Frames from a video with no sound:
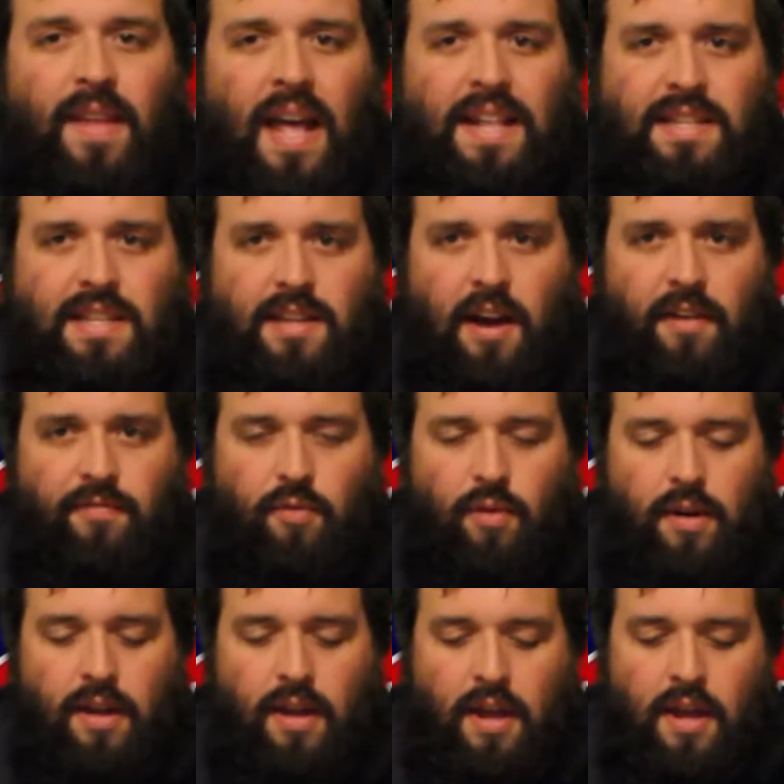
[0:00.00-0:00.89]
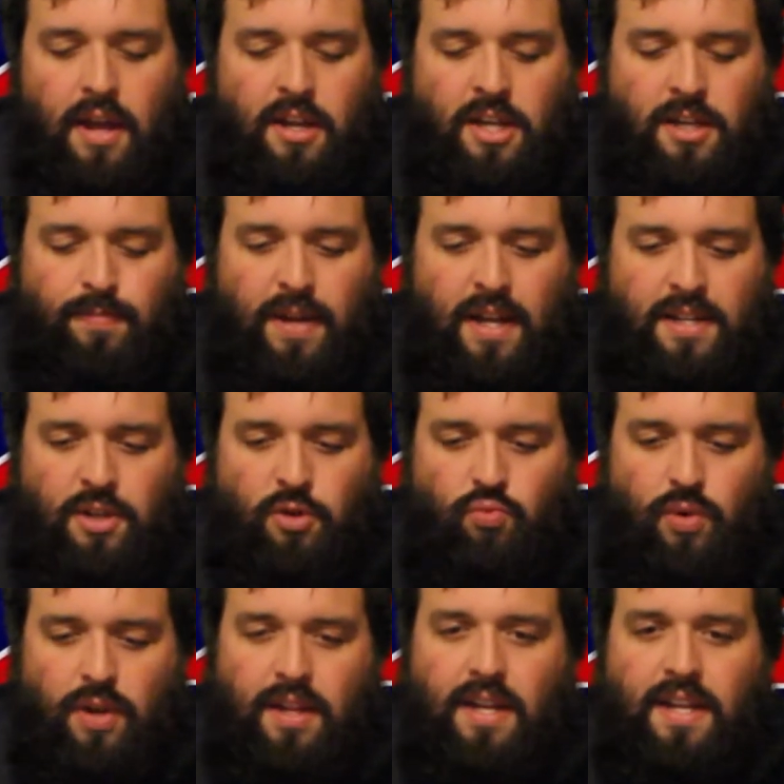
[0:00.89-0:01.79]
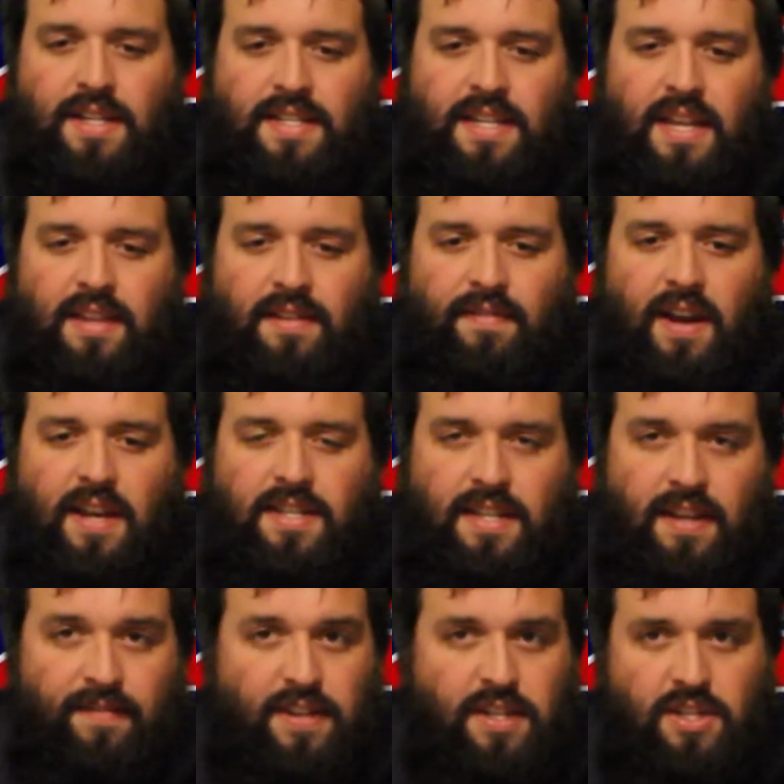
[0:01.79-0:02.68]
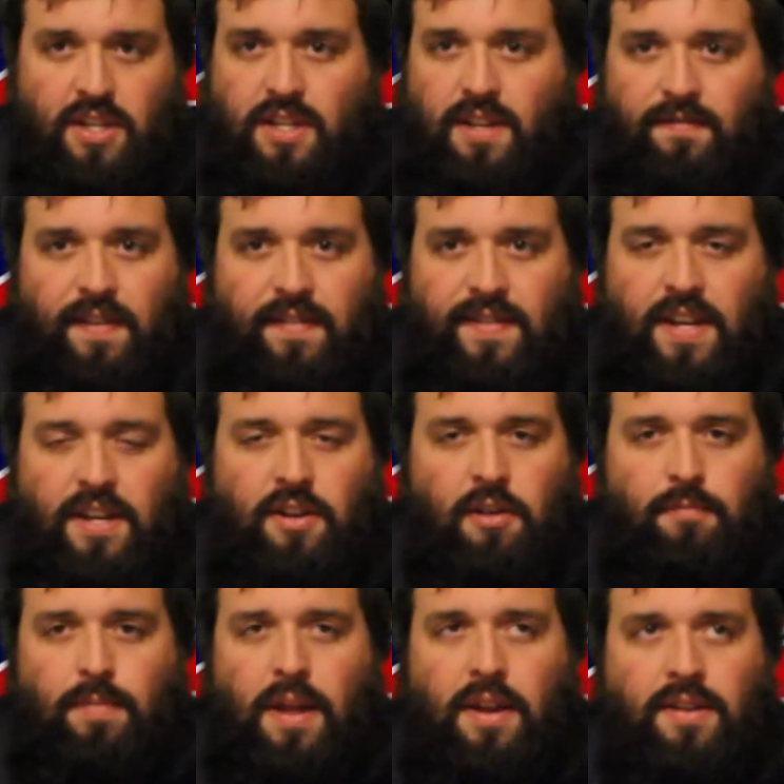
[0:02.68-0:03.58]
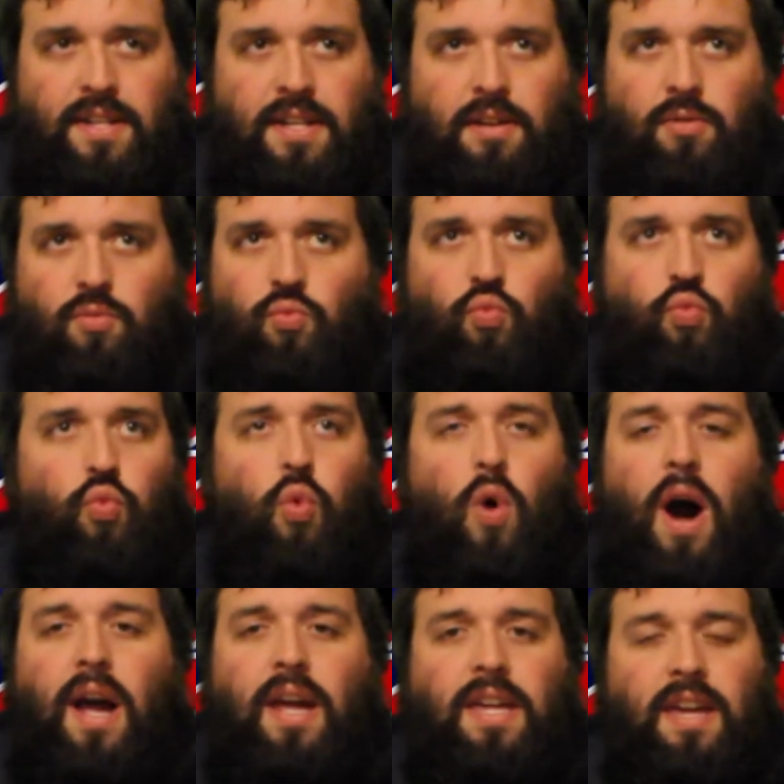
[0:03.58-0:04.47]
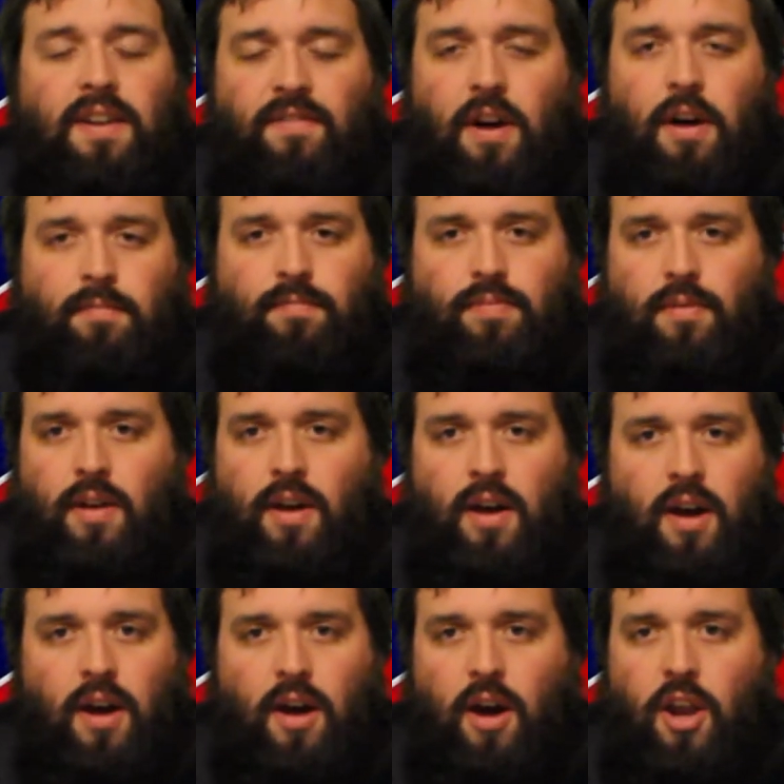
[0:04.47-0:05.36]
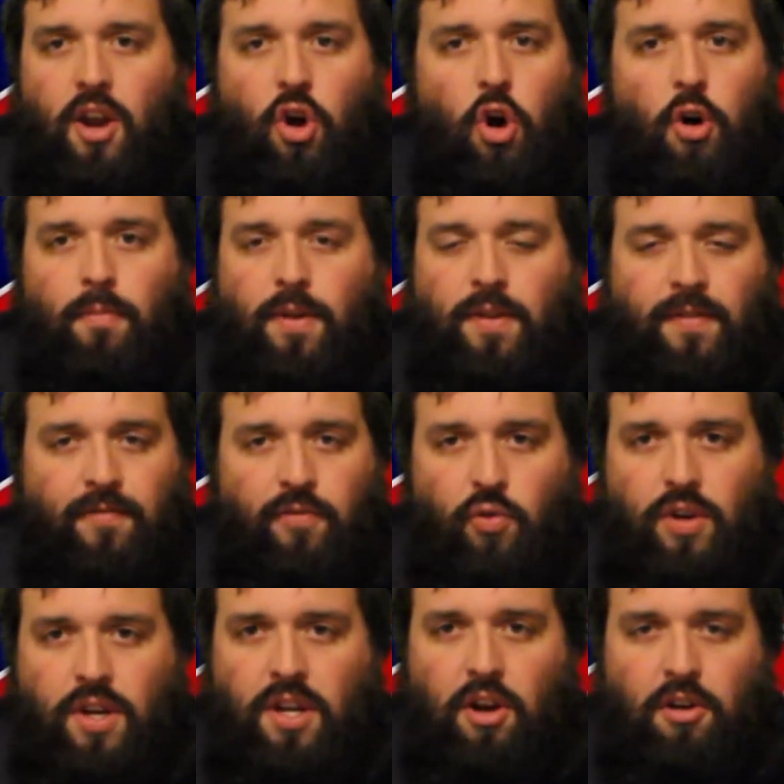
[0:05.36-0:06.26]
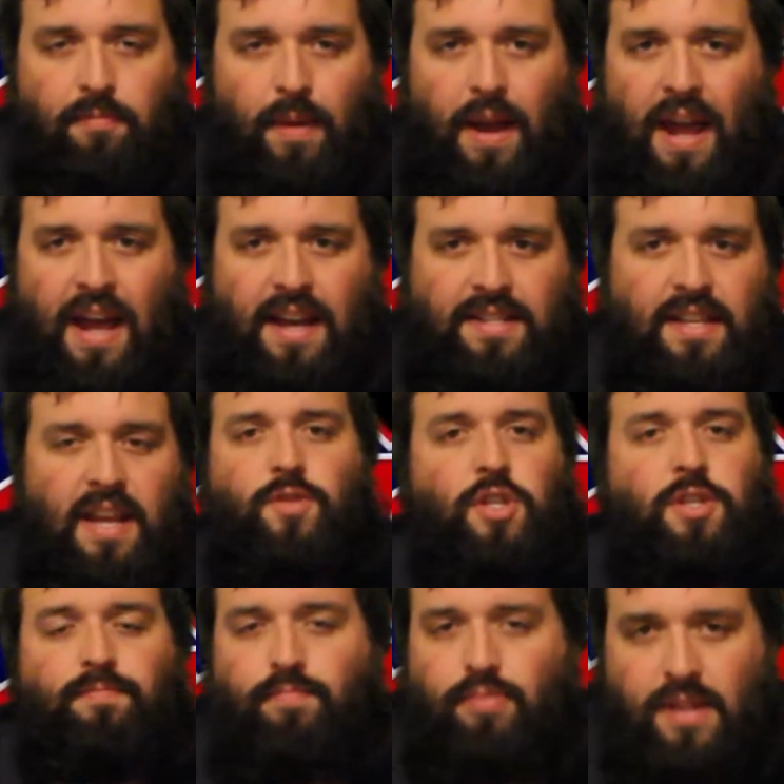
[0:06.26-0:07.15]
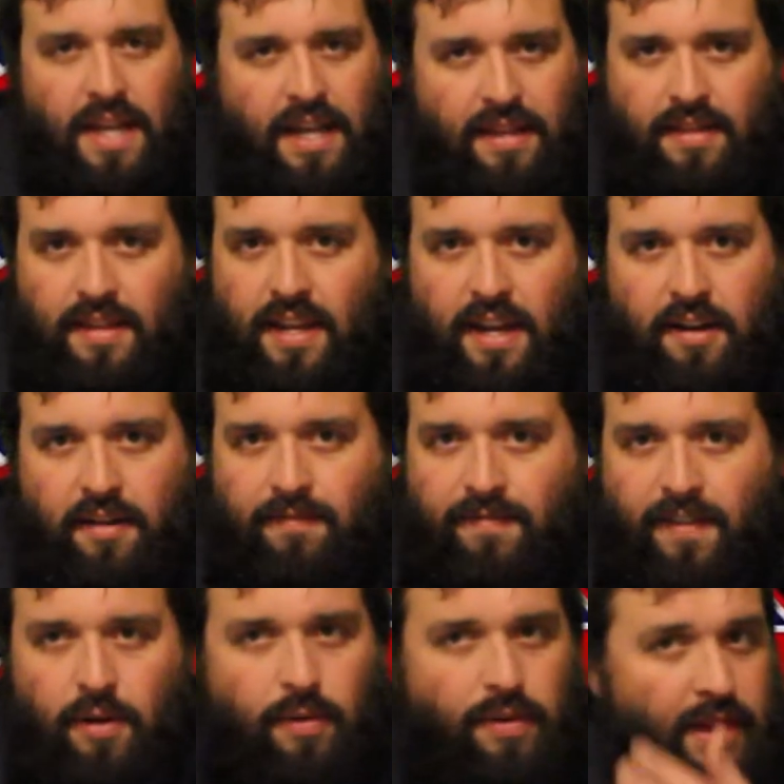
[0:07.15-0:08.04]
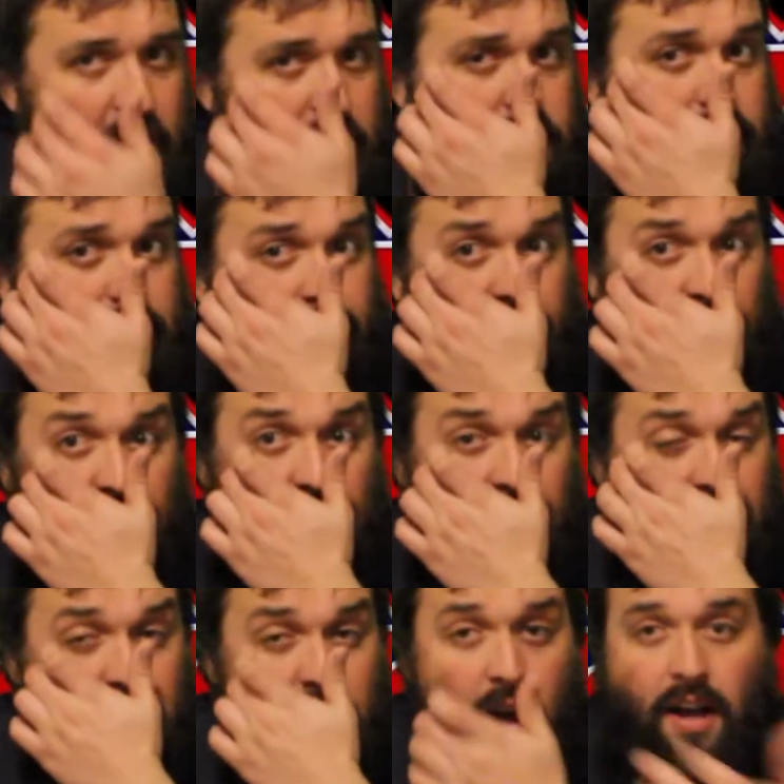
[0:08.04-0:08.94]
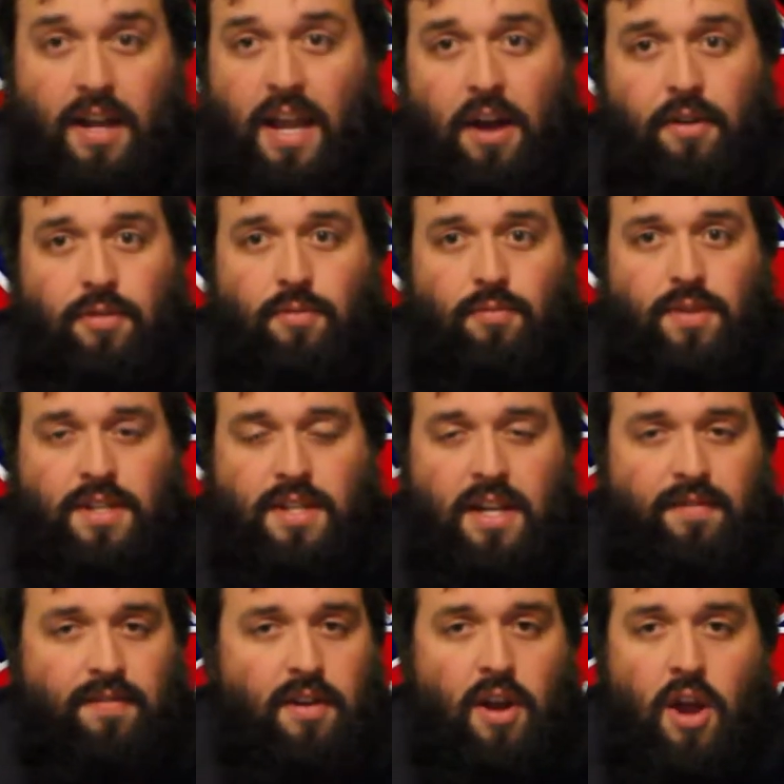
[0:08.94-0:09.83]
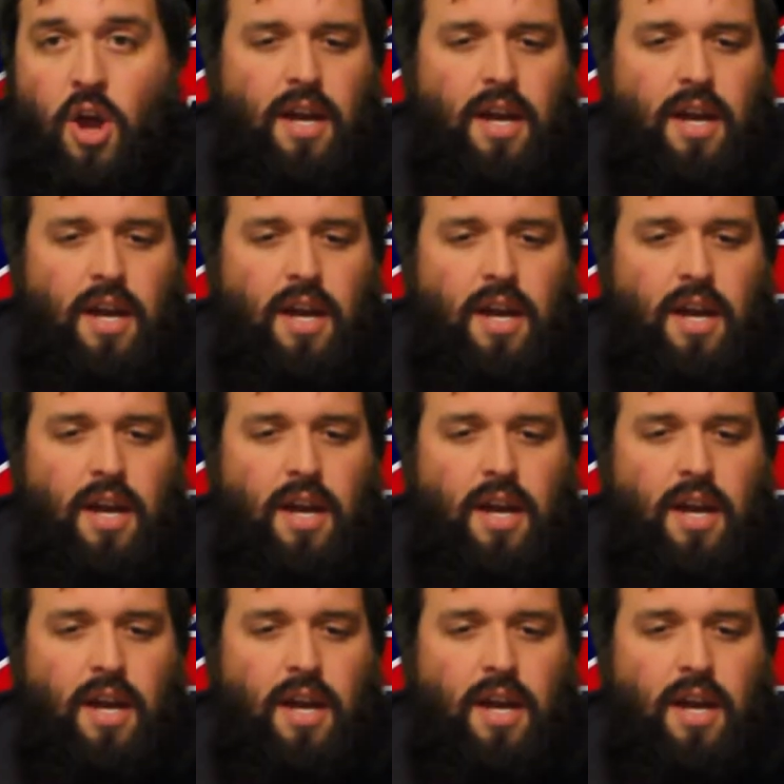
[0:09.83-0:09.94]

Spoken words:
That's a tough one, just because it really incentivizes. If it's just a 15-yard penalty, why give up an almost 40-yard pass? Just blatantly interfere with that. Just fucking knock out the receiver.